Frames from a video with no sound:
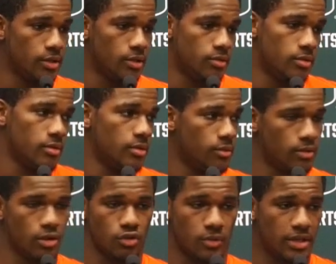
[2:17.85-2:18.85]
You know, as
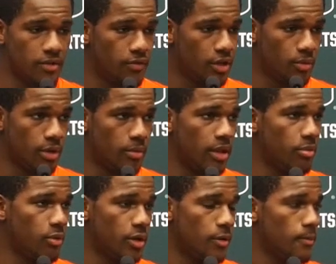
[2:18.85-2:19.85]
long as we get a victory, I'm
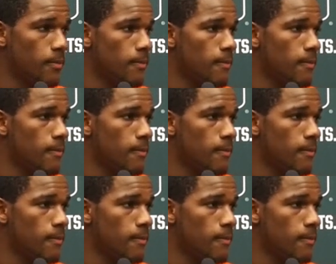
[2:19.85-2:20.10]
happy with it.